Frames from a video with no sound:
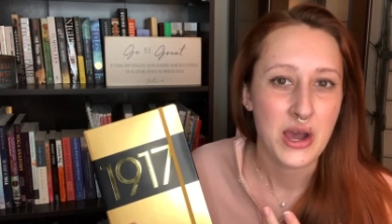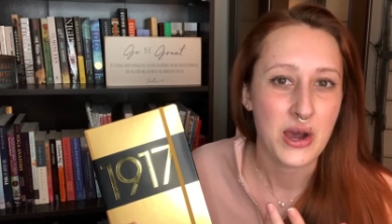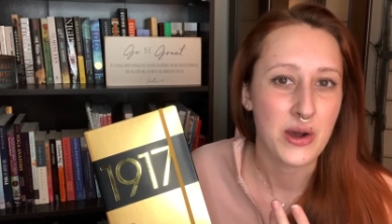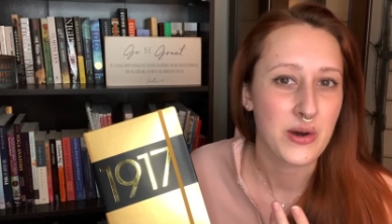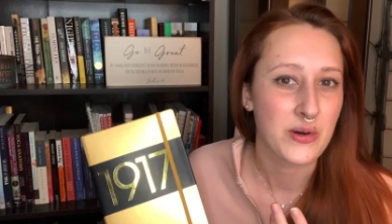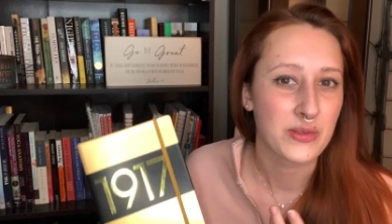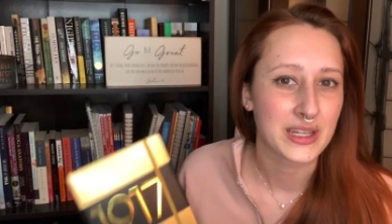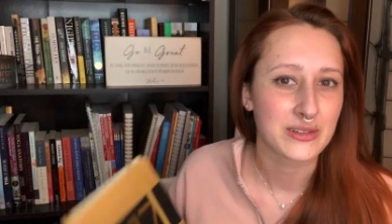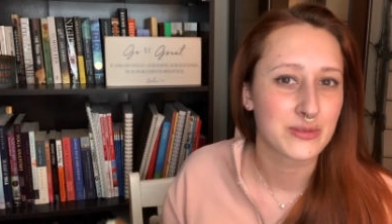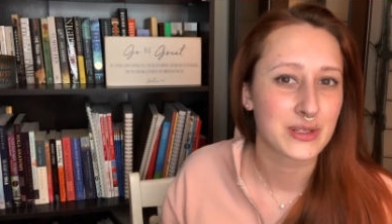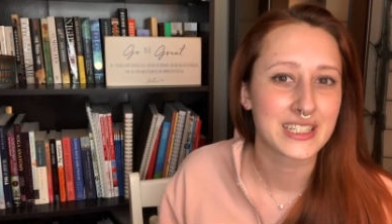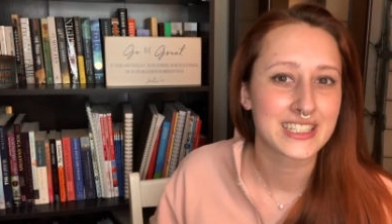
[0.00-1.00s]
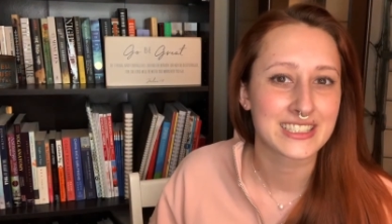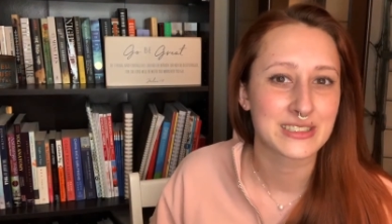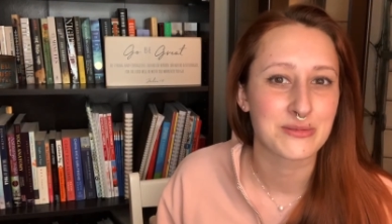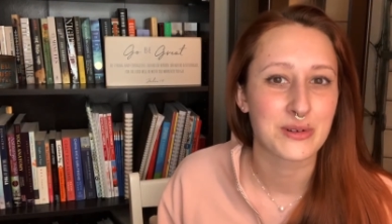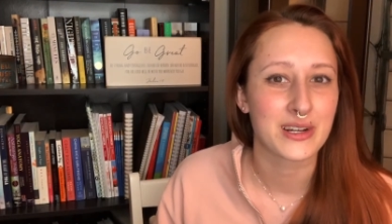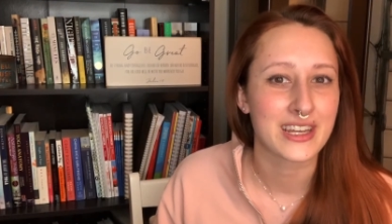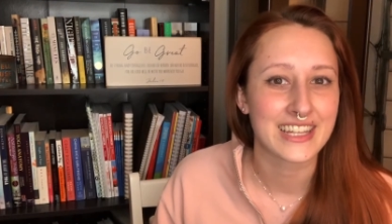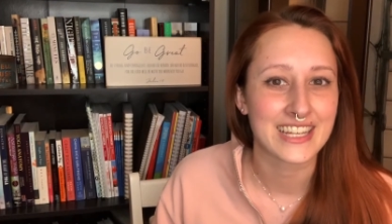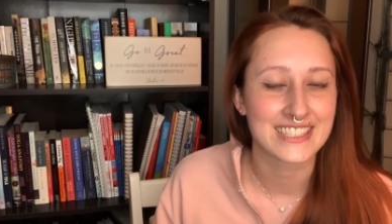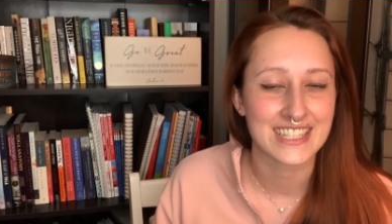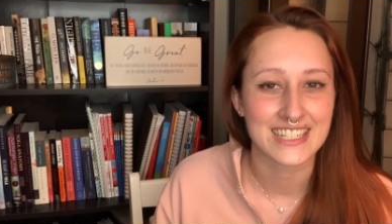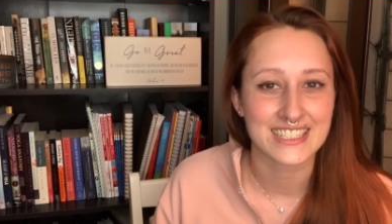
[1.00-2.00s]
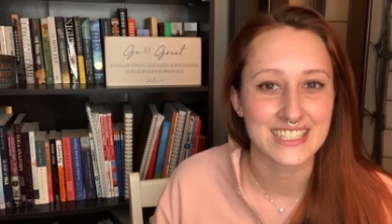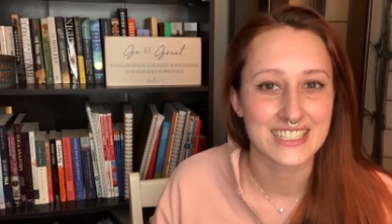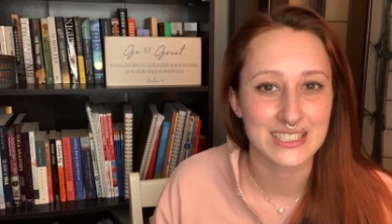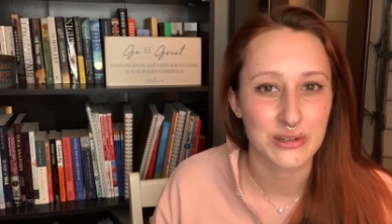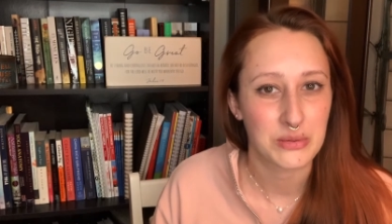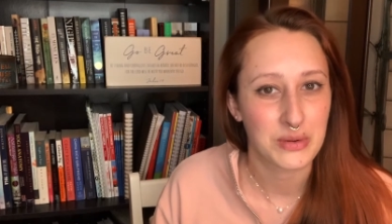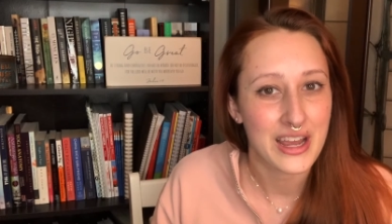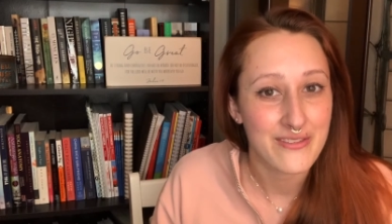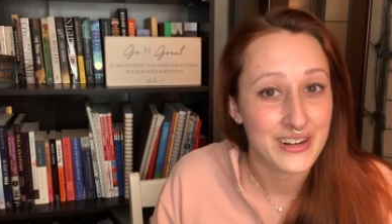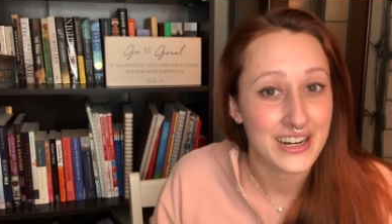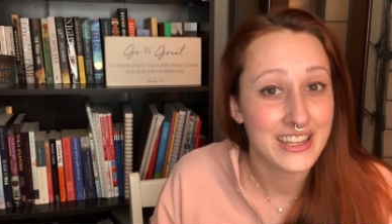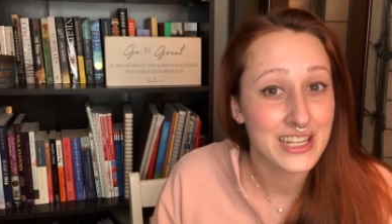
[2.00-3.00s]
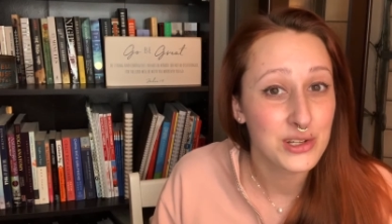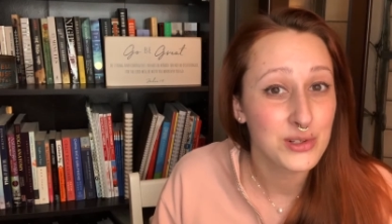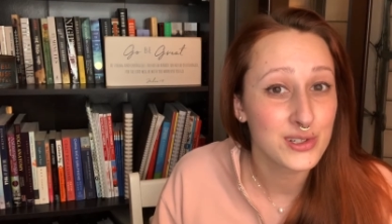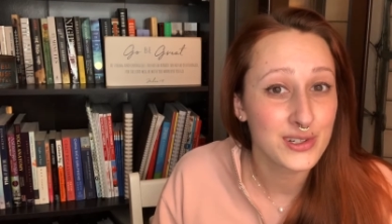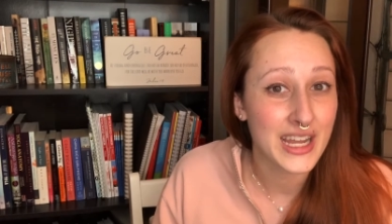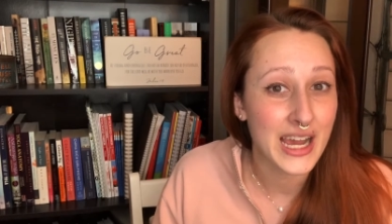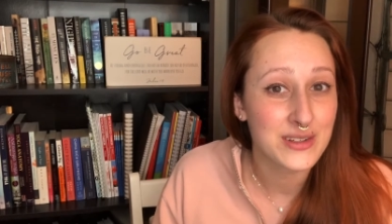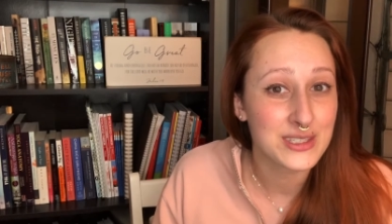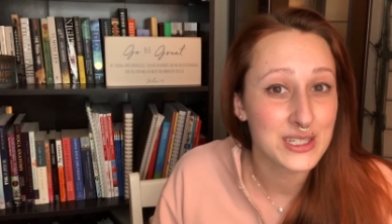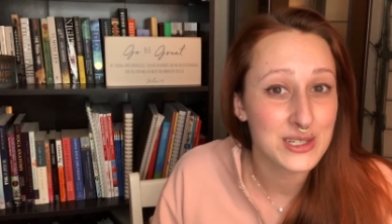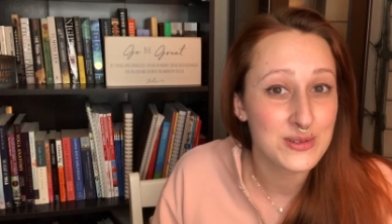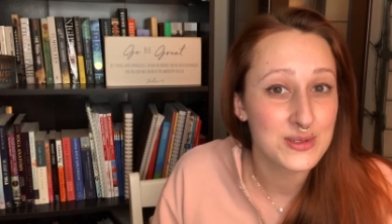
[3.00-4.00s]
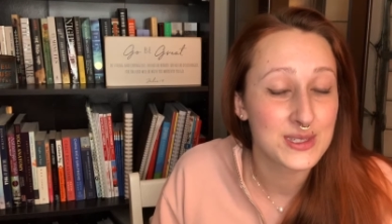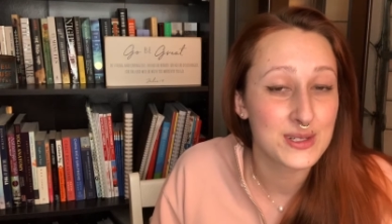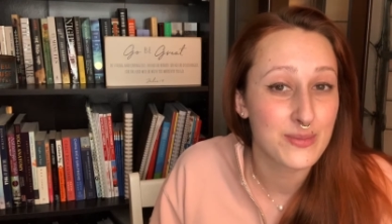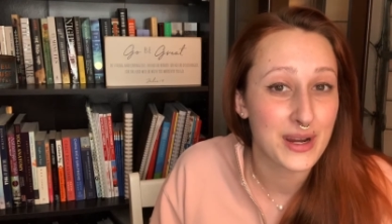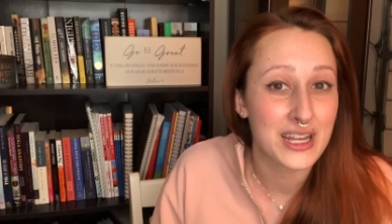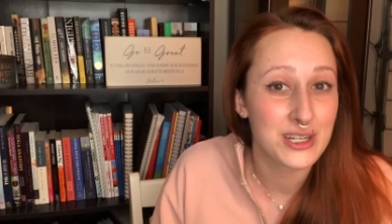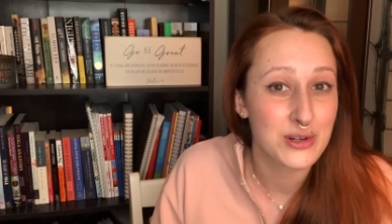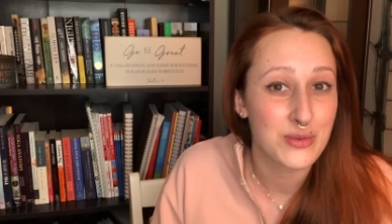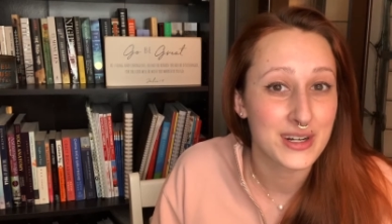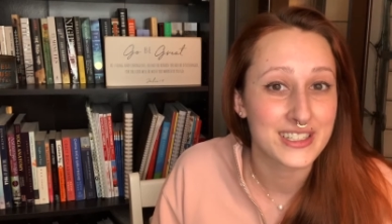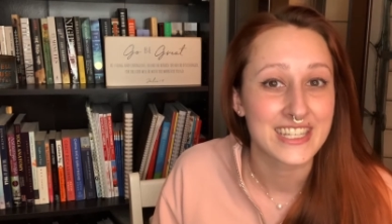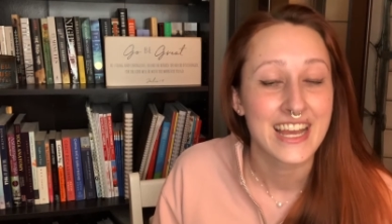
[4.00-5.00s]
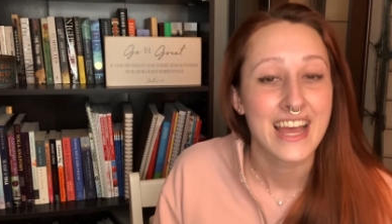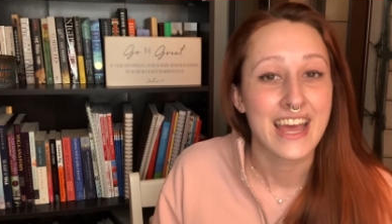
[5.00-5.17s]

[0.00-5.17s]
oh, that really doesn't work in that sentence or whatever, and then you'll learn how to use your brand new words.